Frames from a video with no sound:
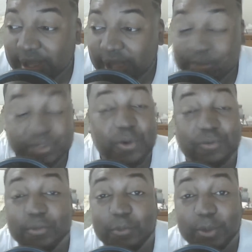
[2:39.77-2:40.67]
was going
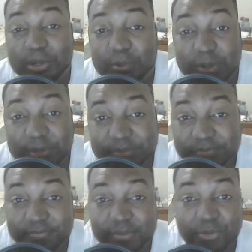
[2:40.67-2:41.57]
from women to women.
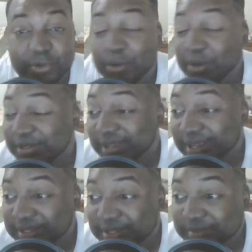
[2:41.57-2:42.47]
I was going on
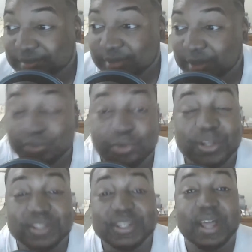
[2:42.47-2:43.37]
dates. I was doing
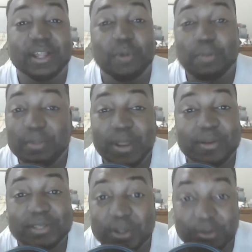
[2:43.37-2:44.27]
exactly what my parents
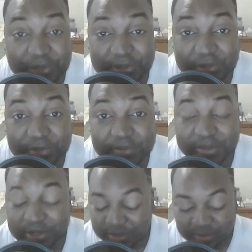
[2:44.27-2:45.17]
tell me to do.
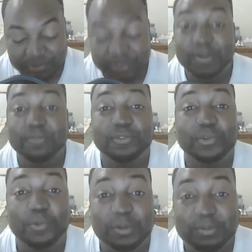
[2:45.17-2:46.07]
Be respectful to women.